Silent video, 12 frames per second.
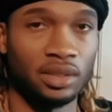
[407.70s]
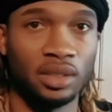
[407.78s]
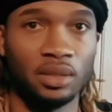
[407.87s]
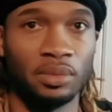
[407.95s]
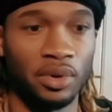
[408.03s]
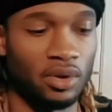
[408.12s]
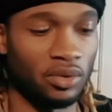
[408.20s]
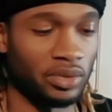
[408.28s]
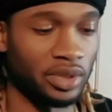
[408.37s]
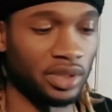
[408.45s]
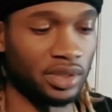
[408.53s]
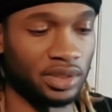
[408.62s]
Keep on
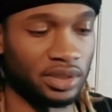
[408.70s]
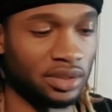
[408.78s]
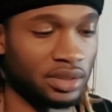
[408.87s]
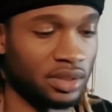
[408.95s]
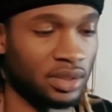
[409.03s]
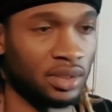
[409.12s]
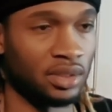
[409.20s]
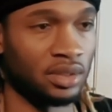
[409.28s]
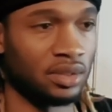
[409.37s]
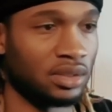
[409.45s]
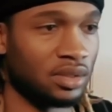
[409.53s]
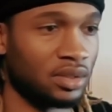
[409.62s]
reeling.
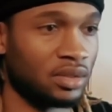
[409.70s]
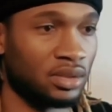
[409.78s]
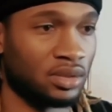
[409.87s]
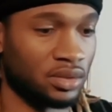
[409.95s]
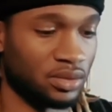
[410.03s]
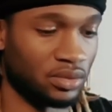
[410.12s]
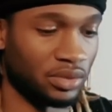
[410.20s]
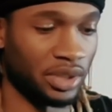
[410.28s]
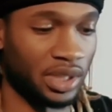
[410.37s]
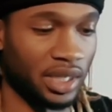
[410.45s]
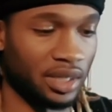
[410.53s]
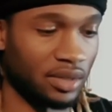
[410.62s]

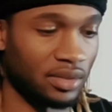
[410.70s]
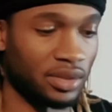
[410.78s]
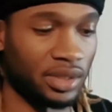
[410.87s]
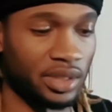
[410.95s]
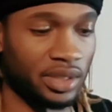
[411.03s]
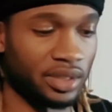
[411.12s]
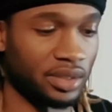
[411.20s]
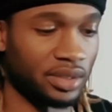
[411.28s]
Reel that on there.